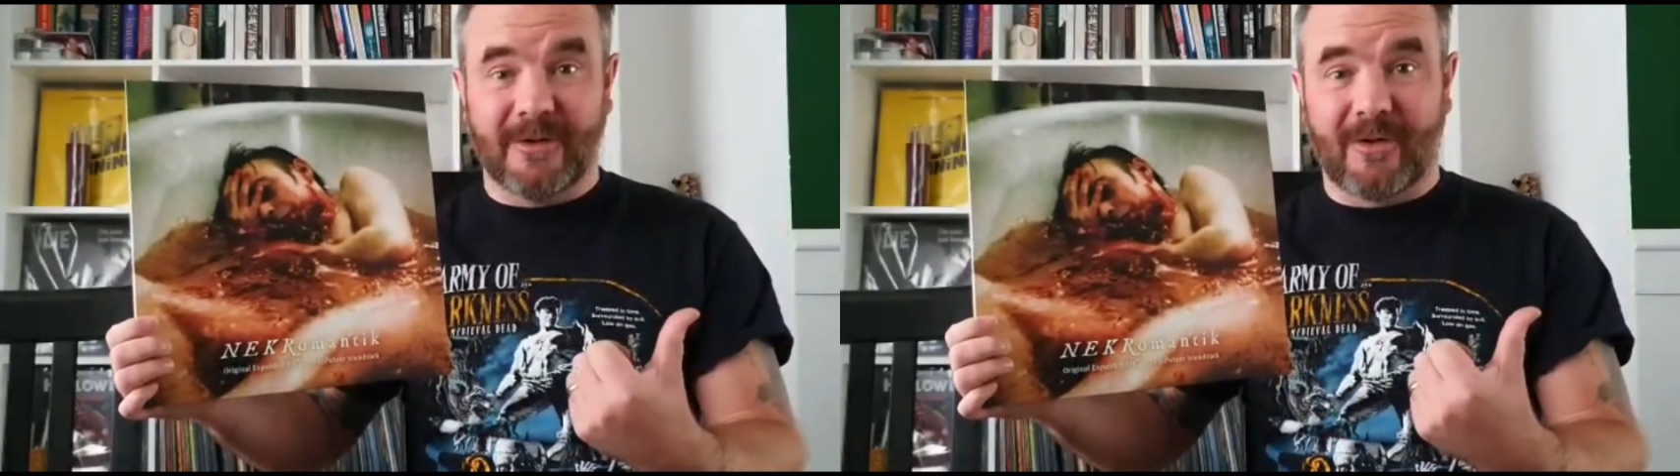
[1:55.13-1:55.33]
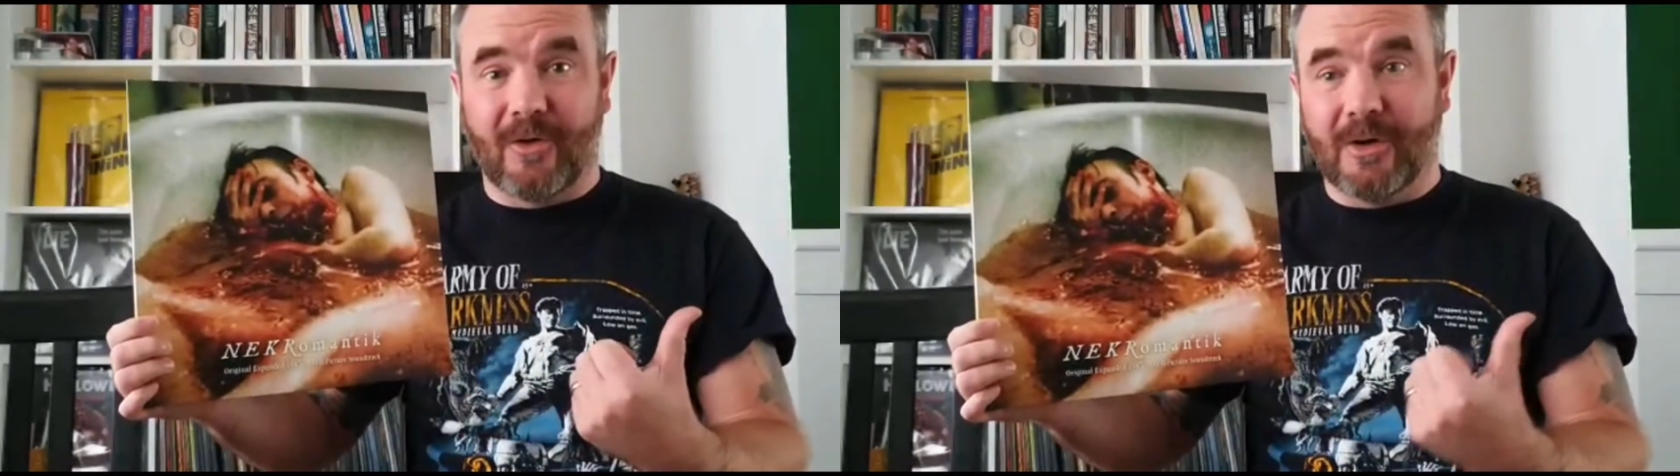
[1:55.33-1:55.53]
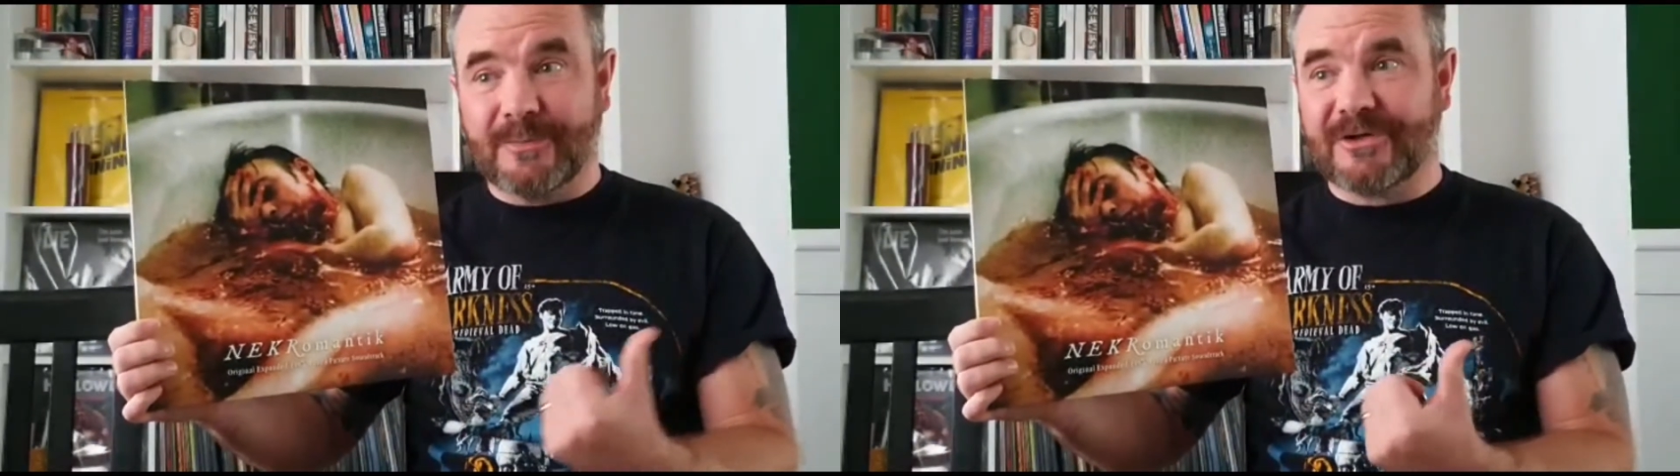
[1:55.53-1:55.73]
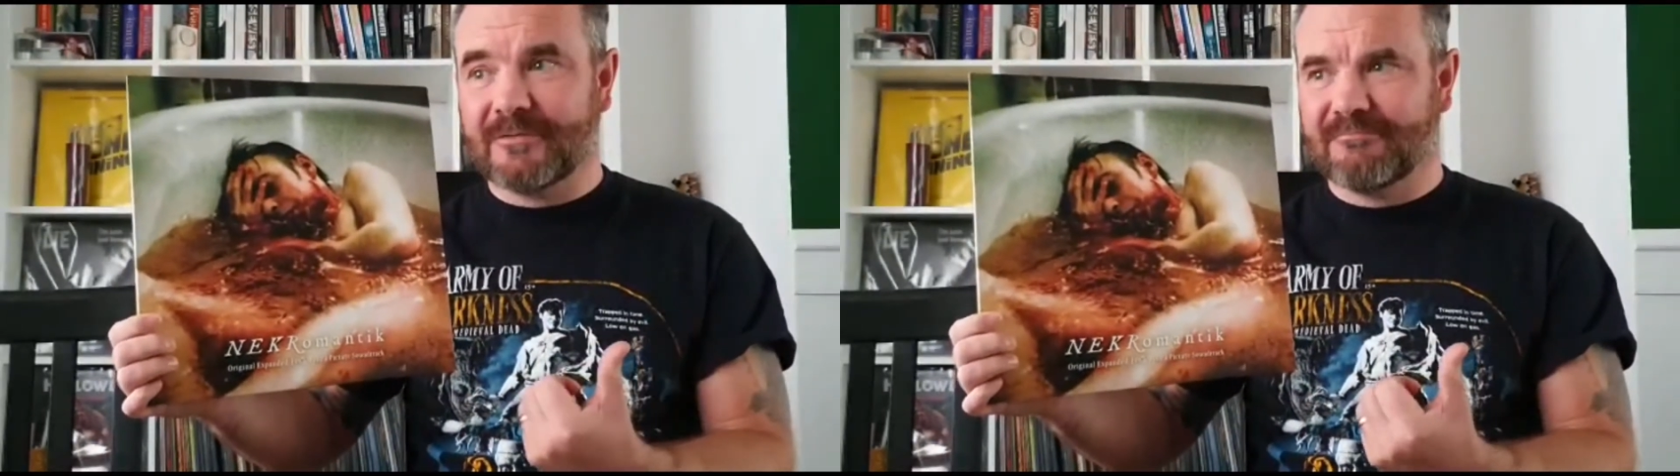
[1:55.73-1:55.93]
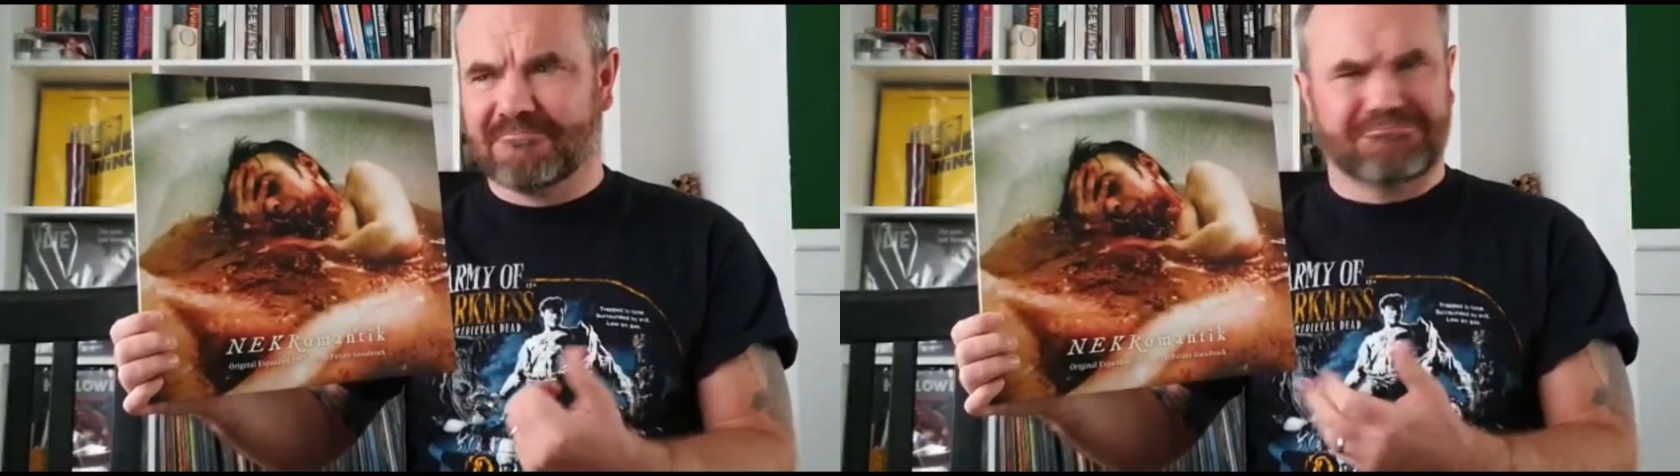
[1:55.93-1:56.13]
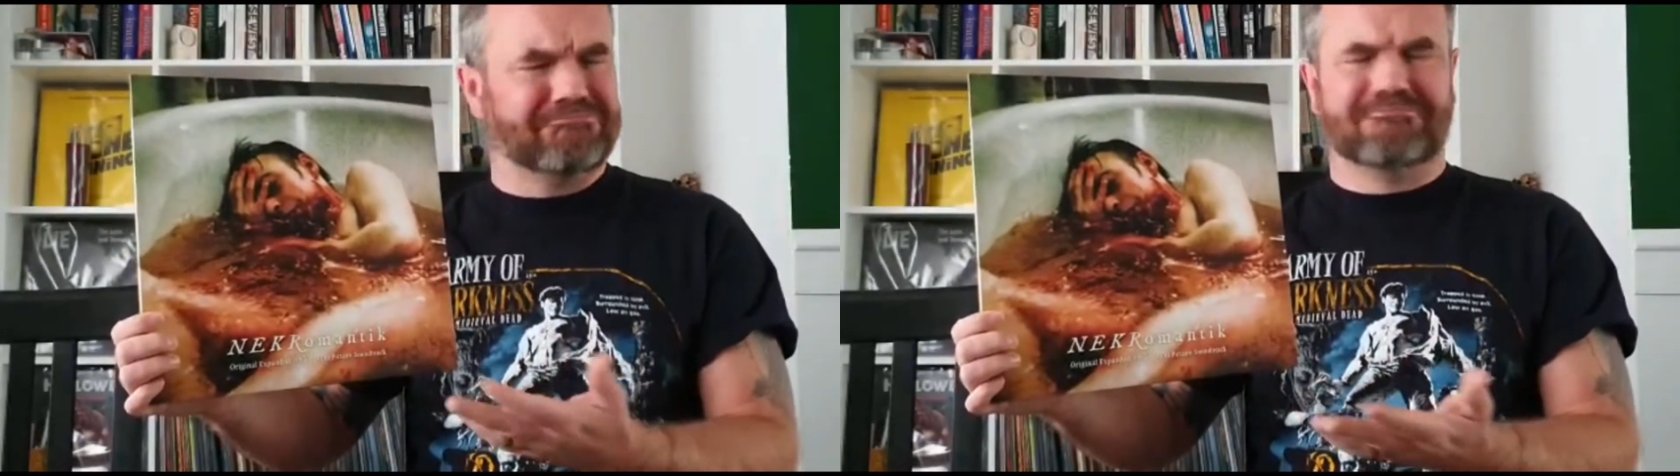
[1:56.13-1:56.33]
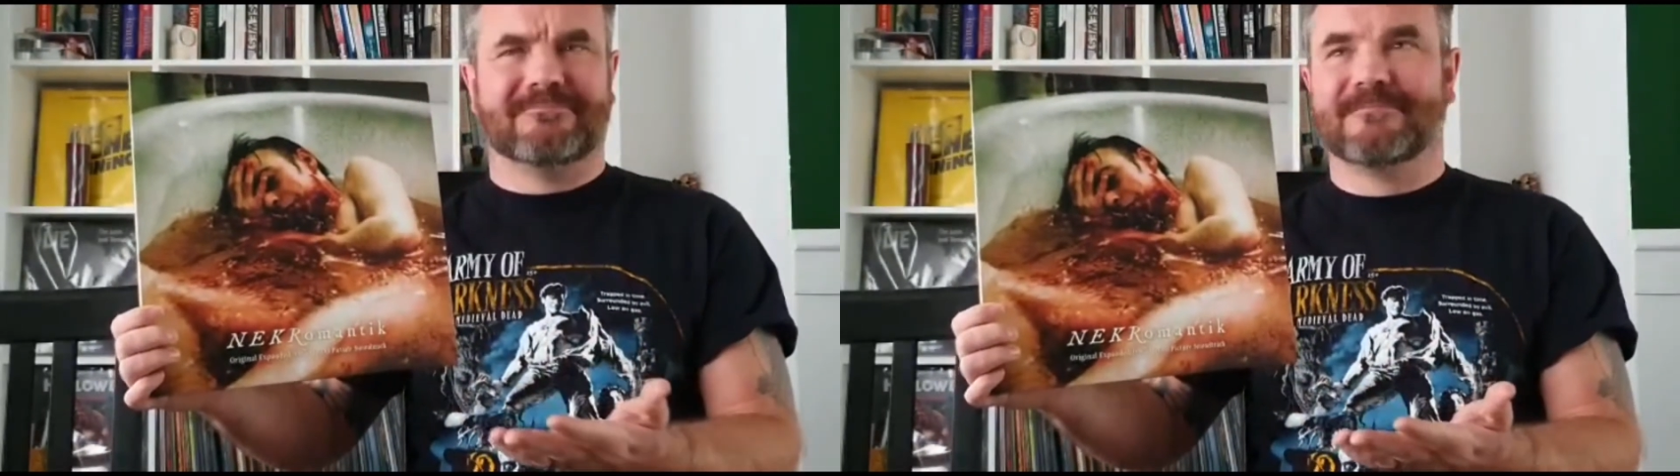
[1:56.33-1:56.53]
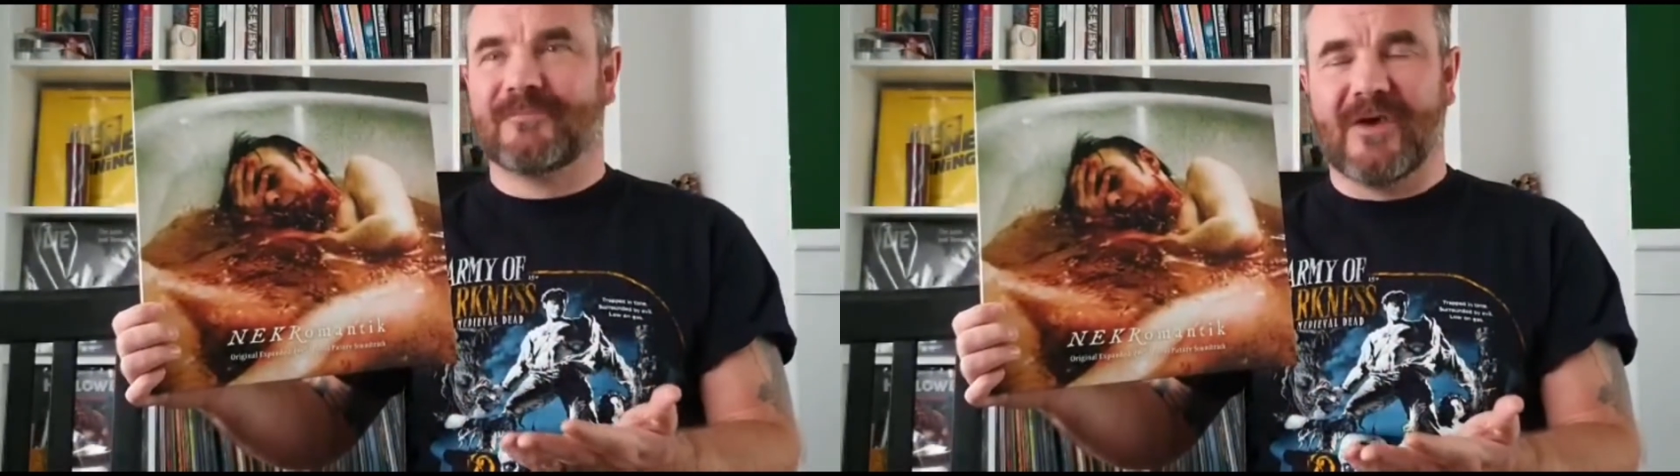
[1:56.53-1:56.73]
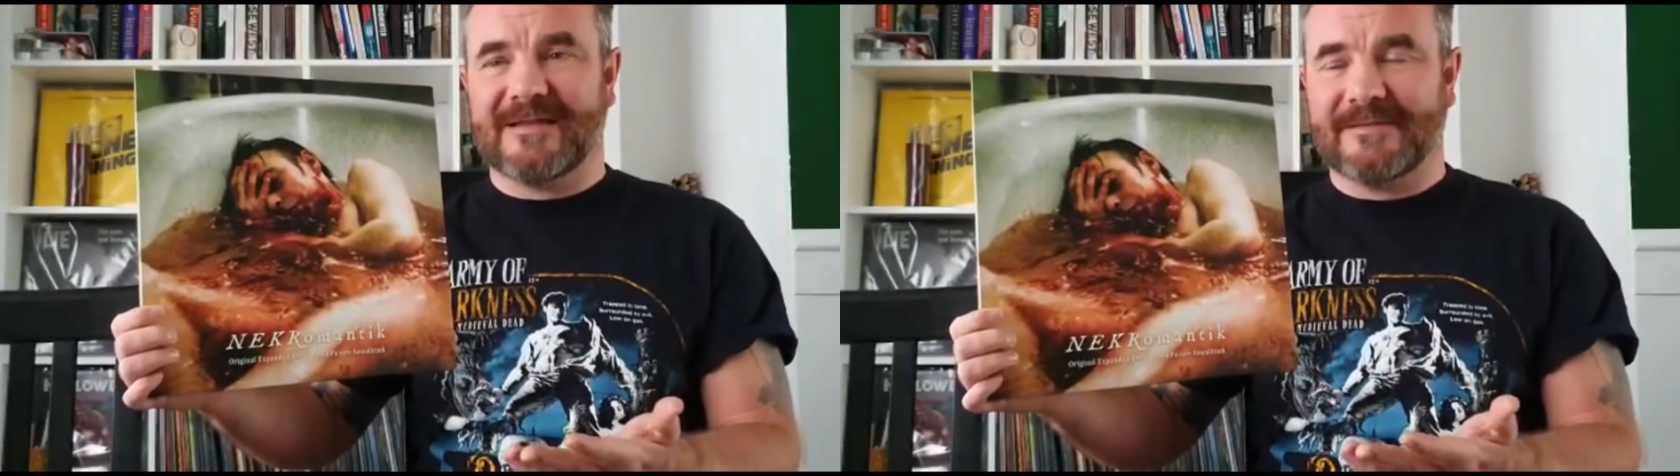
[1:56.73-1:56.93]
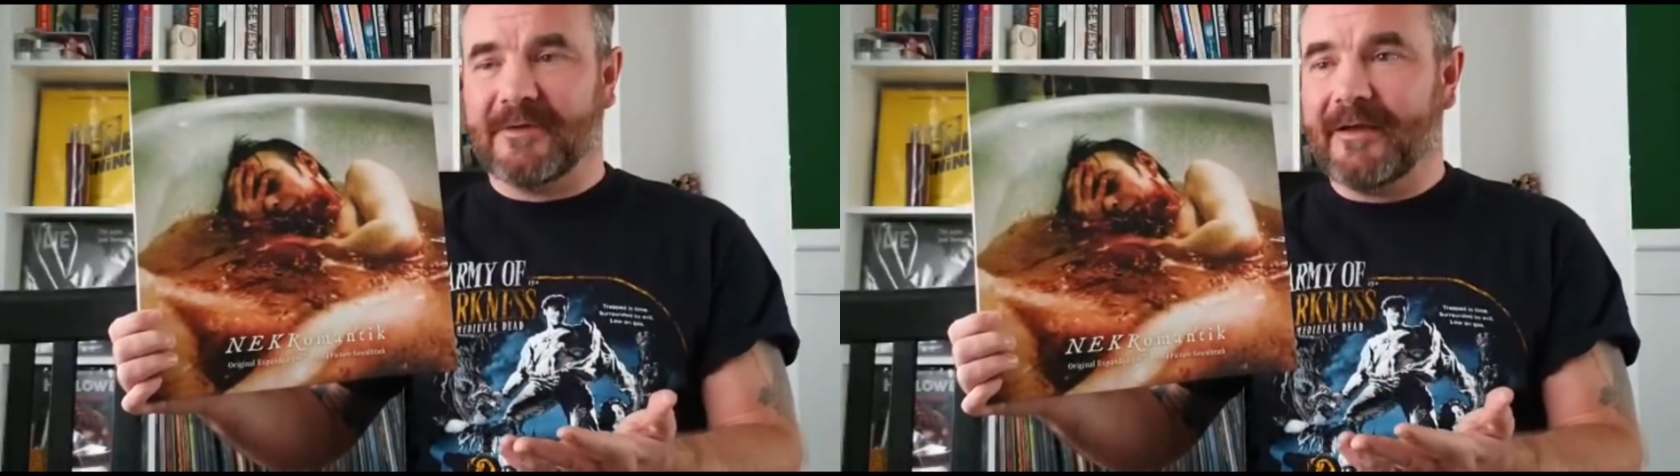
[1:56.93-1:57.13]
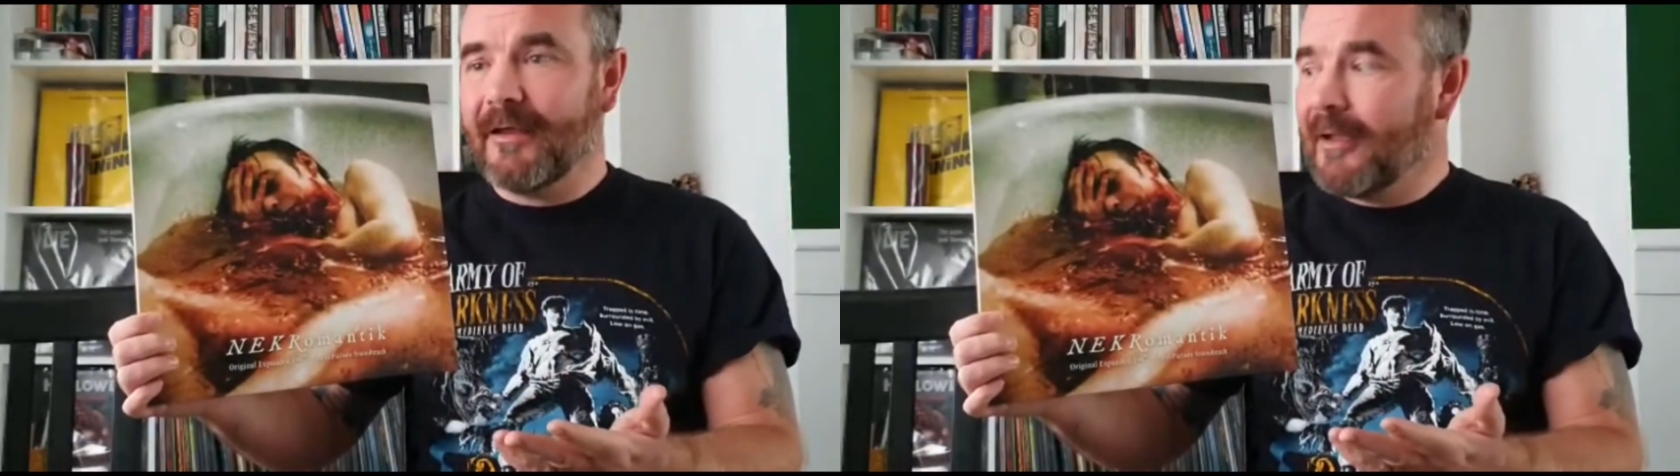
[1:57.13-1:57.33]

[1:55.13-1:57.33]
the corpse, randomly.